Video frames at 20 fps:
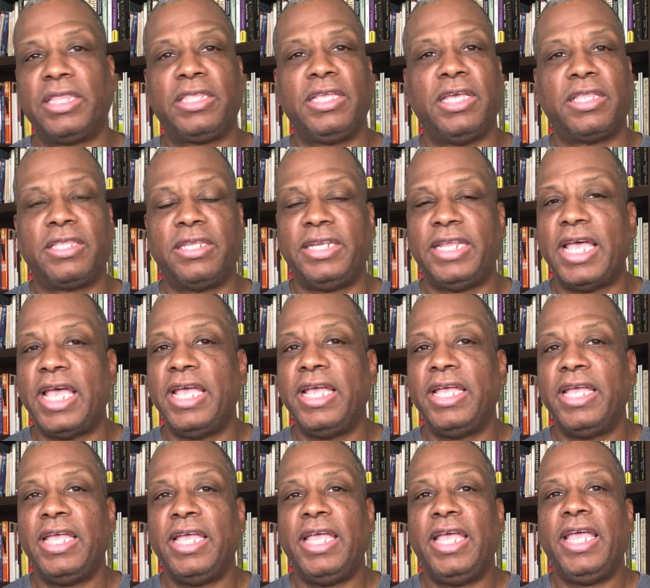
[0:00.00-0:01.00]
the other day
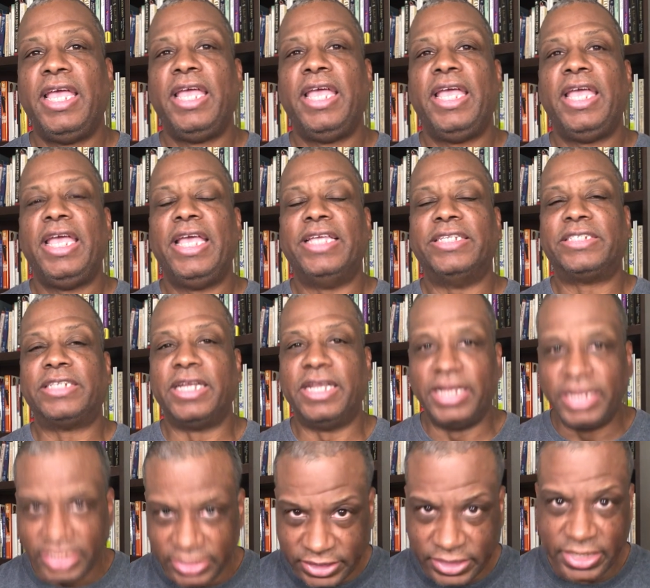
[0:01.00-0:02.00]
is
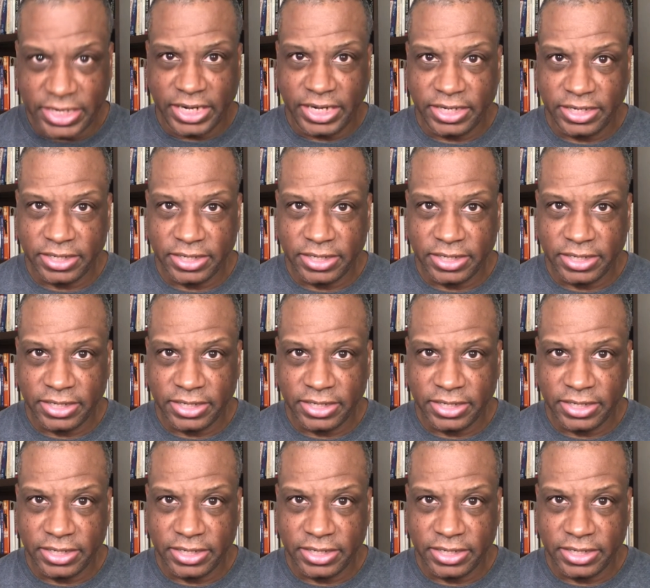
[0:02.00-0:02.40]
listening